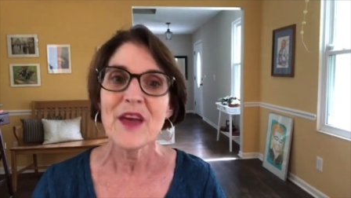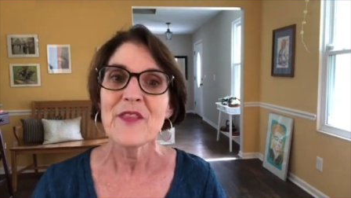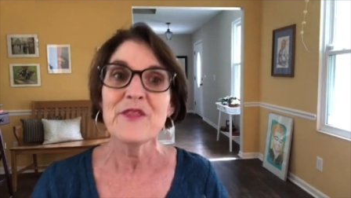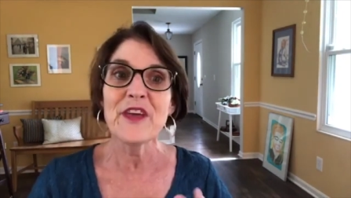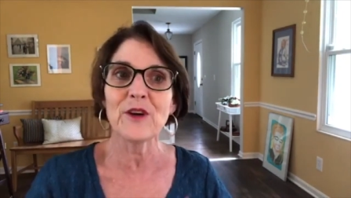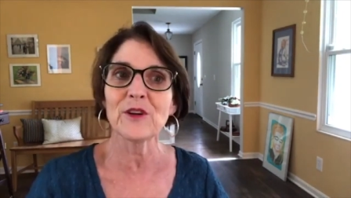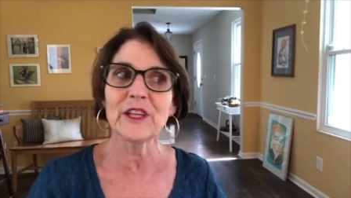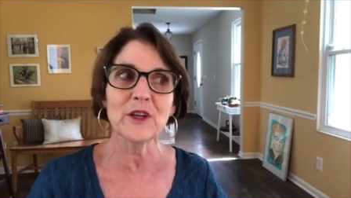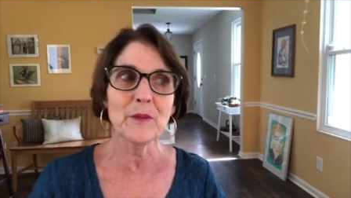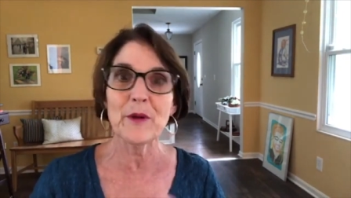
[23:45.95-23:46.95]
they're a
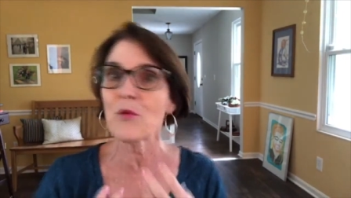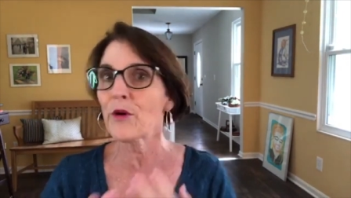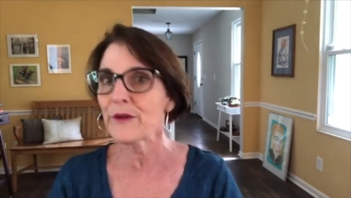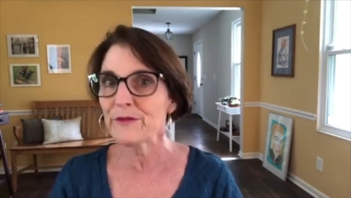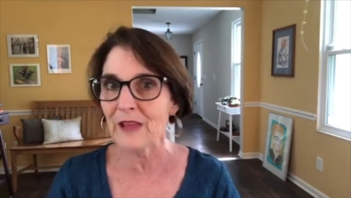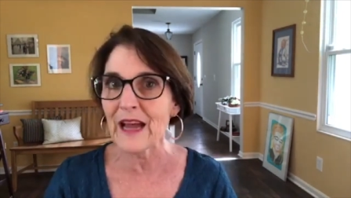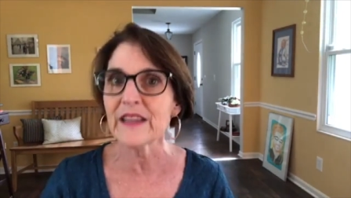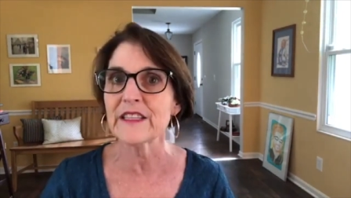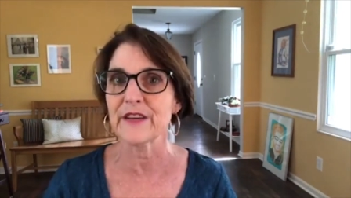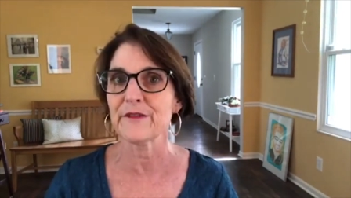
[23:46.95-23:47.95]
little bit more
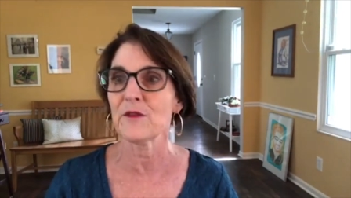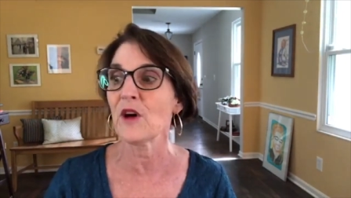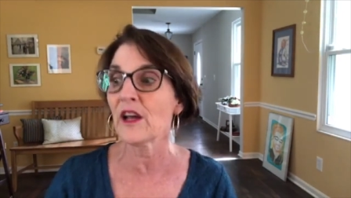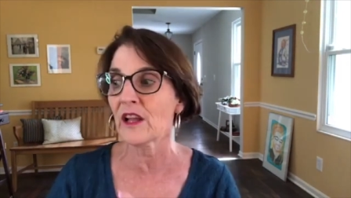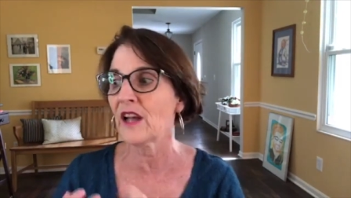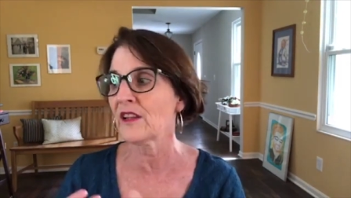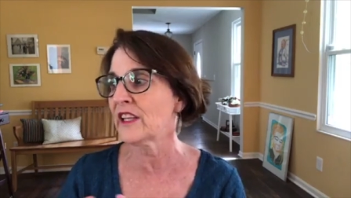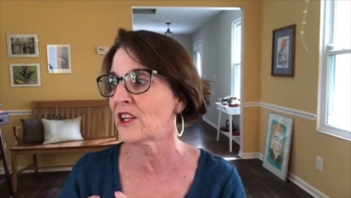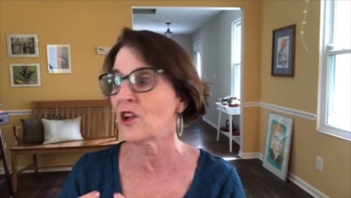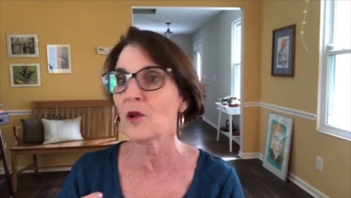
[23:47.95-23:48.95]
reflective, a
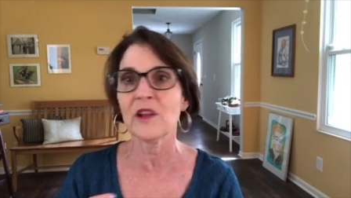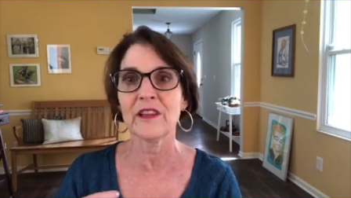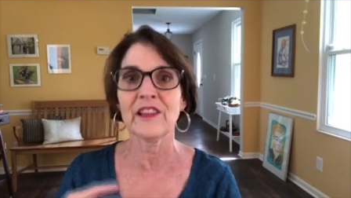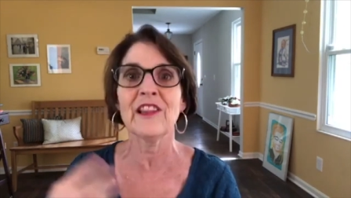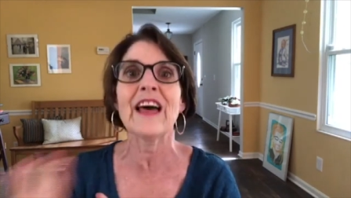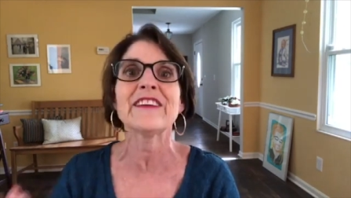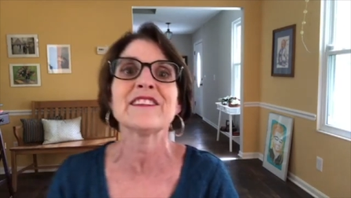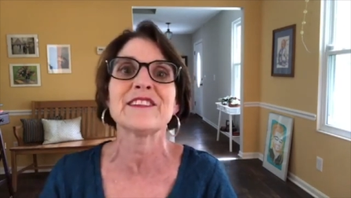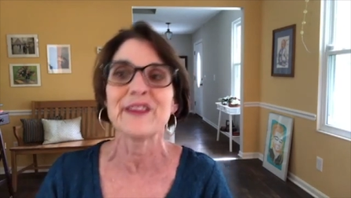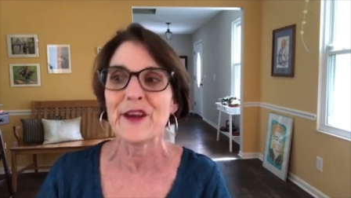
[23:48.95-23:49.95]
little
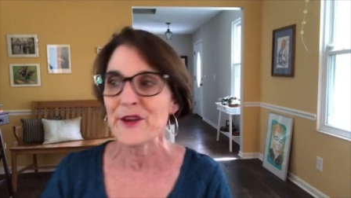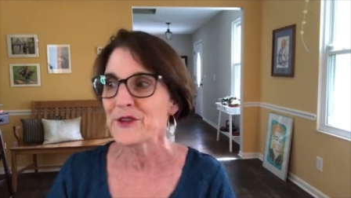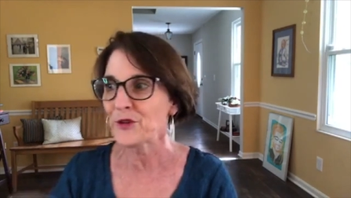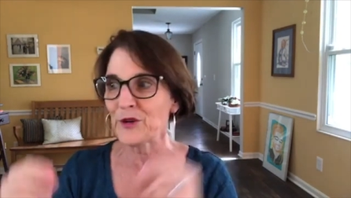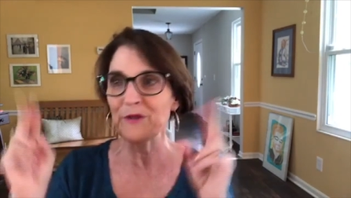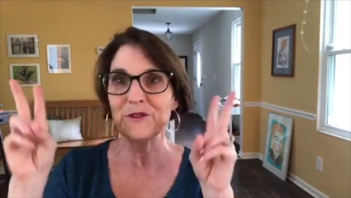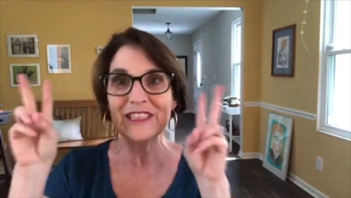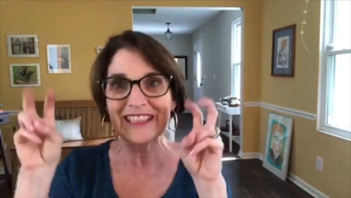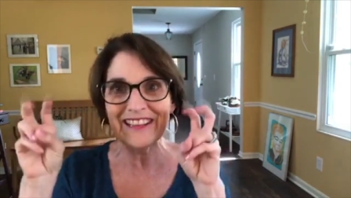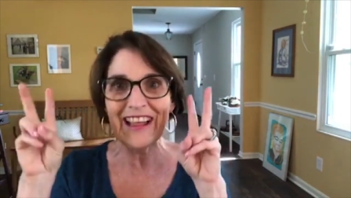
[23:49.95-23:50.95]
less sort of
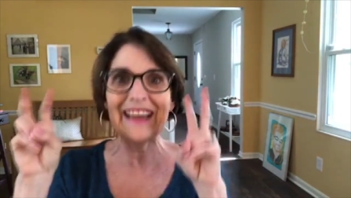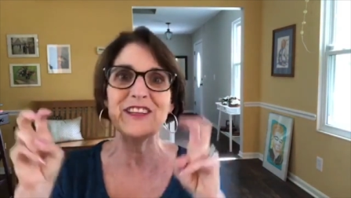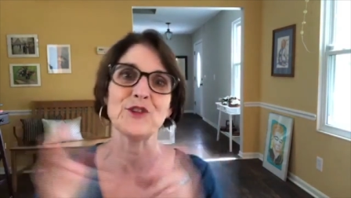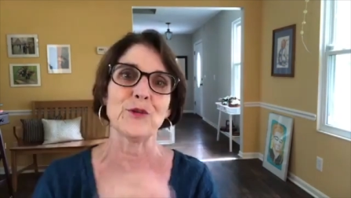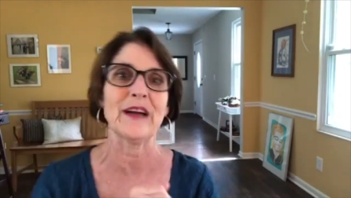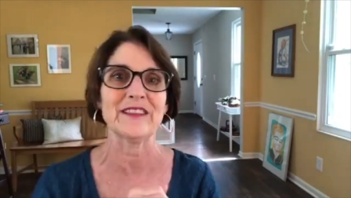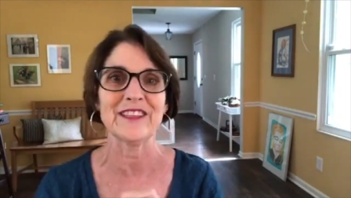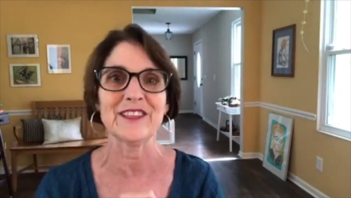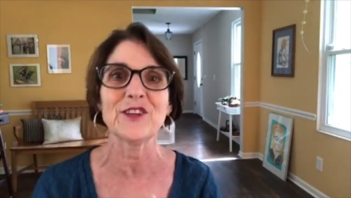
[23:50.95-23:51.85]
delight directed.